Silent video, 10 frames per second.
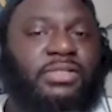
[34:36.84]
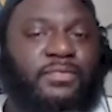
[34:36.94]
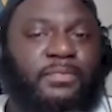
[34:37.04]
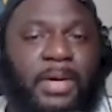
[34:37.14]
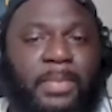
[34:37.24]

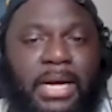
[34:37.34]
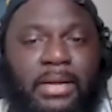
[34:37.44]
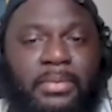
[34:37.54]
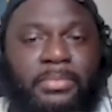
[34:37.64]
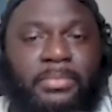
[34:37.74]
of my
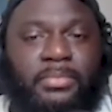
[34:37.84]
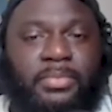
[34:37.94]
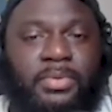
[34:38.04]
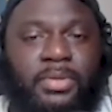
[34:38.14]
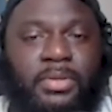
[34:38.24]
mom.
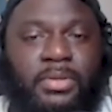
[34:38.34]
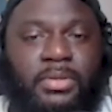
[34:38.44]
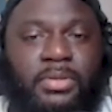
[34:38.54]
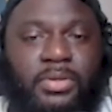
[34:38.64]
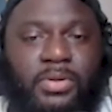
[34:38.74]

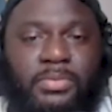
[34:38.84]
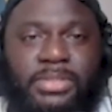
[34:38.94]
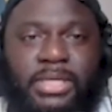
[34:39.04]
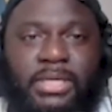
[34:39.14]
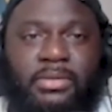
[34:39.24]
You know what I'm
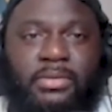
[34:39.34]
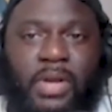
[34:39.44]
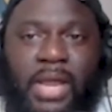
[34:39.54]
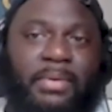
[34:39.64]
saying? Not